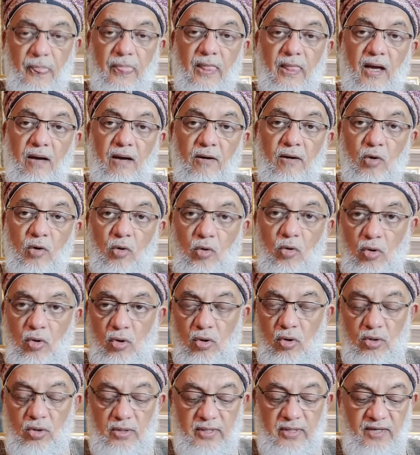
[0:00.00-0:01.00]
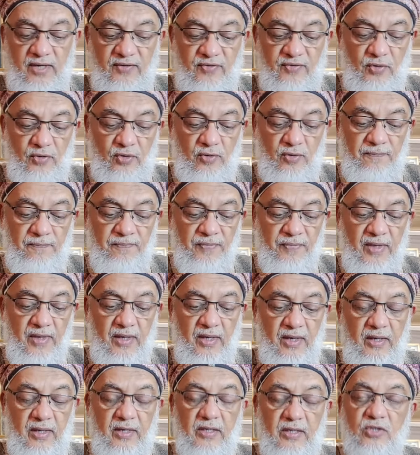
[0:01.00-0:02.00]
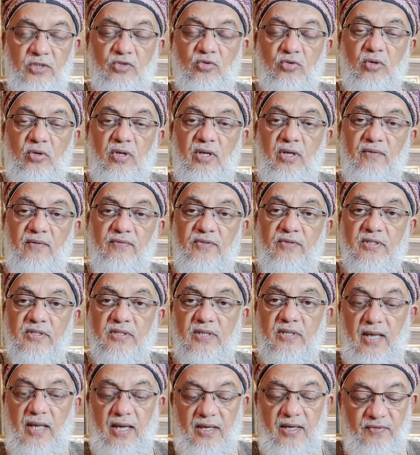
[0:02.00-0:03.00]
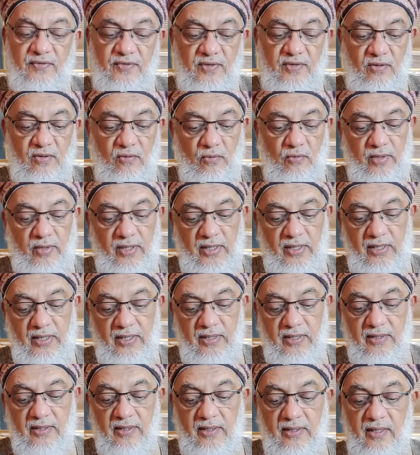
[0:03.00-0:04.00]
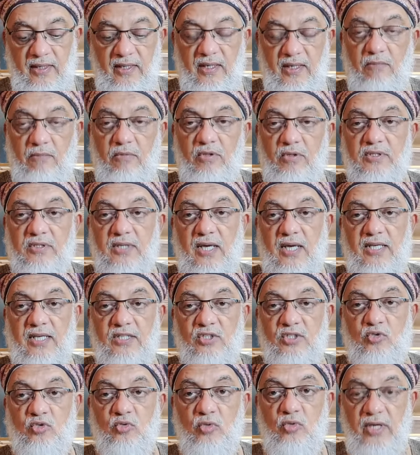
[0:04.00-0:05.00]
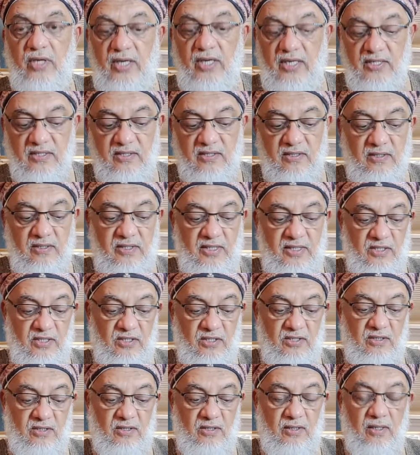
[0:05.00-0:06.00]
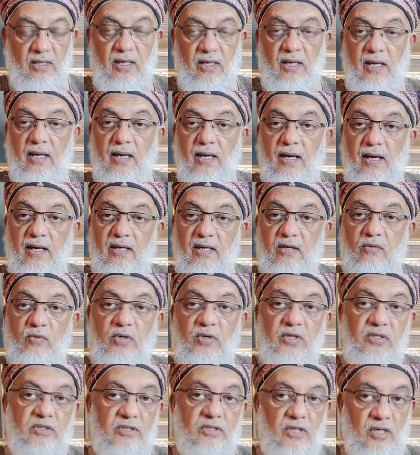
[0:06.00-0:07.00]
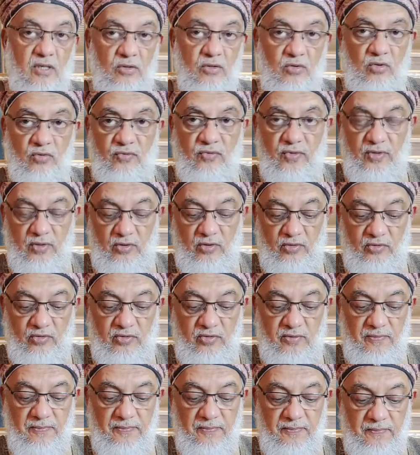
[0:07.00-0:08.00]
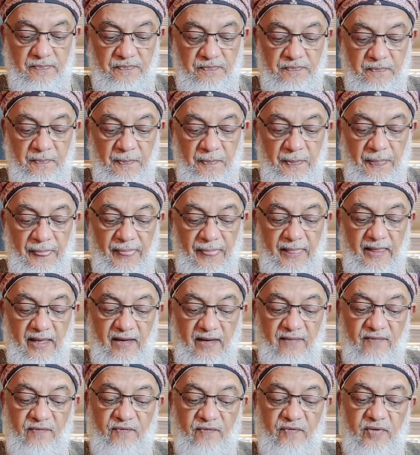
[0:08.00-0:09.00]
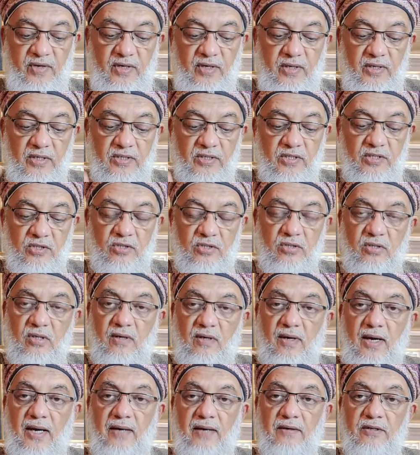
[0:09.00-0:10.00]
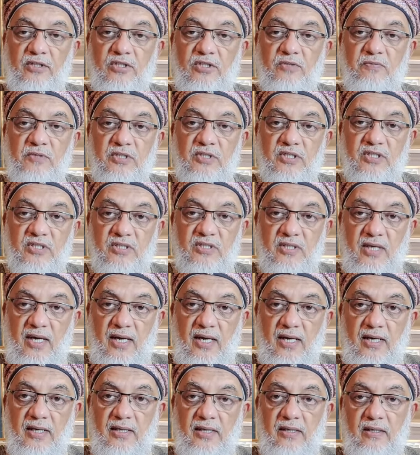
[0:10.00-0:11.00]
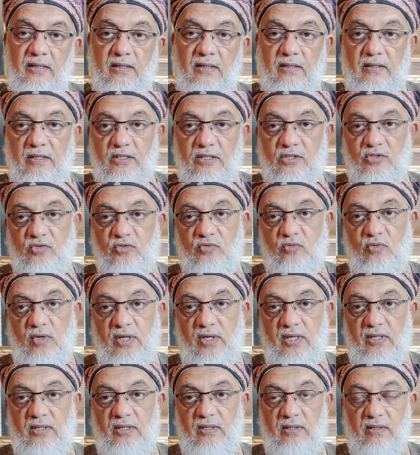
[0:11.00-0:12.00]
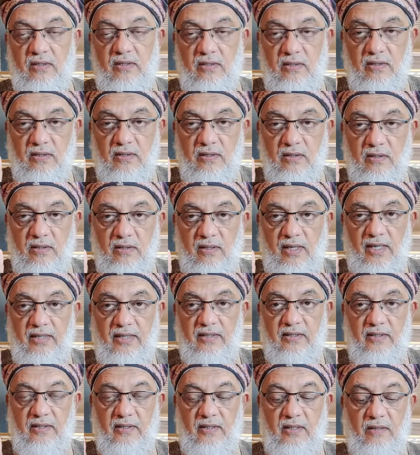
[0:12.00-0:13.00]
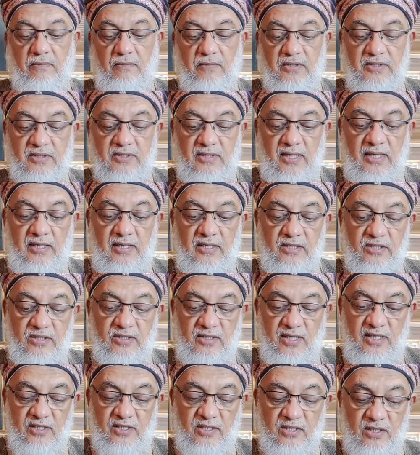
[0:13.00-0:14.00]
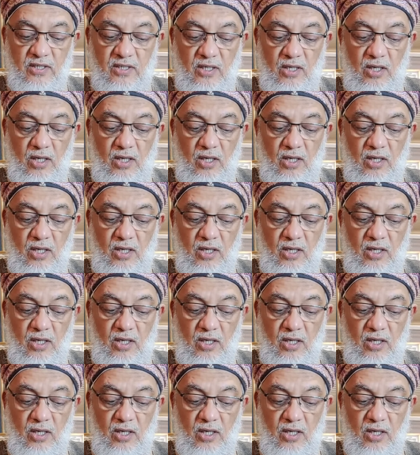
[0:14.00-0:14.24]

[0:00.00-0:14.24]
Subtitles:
Our goal, therefore, is to live this life in a way that enables us to ace the test and win Jannatul Firdaus. Every decision of ours must stand this one criterion, must stand this test